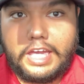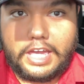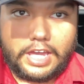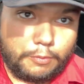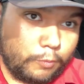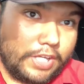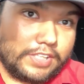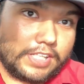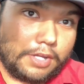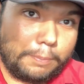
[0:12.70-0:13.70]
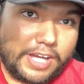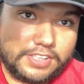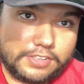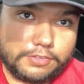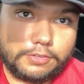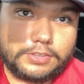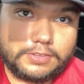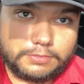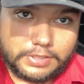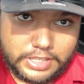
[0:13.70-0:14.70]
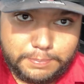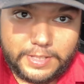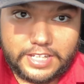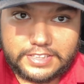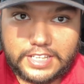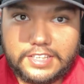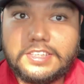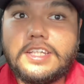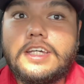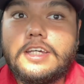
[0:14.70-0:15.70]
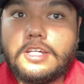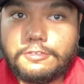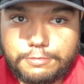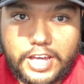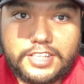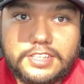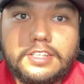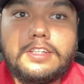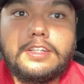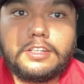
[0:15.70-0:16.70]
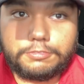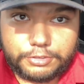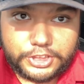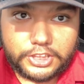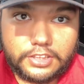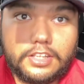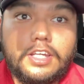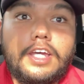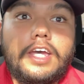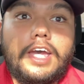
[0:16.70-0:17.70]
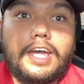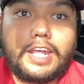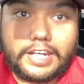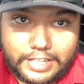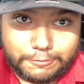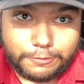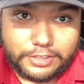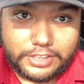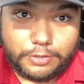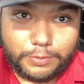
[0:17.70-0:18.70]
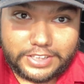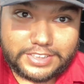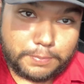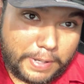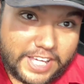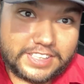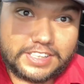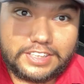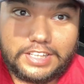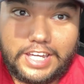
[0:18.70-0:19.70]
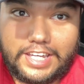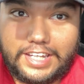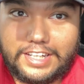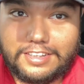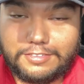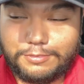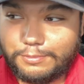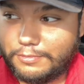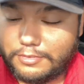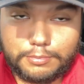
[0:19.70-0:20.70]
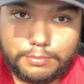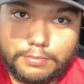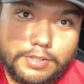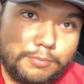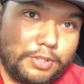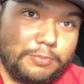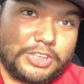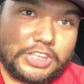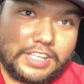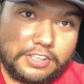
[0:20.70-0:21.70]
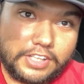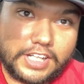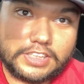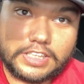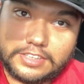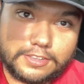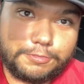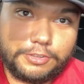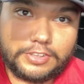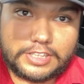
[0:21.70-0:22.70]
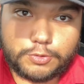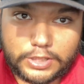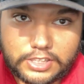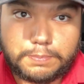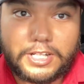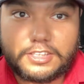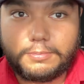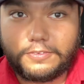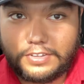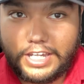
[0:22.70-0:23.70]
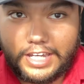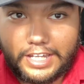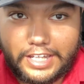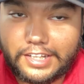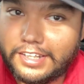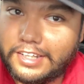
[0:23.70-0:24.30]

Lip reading: and ways how to pass your EPA test fast, efficient, really quick to pass it, and pretty much get you guys into the field as quick as possible. And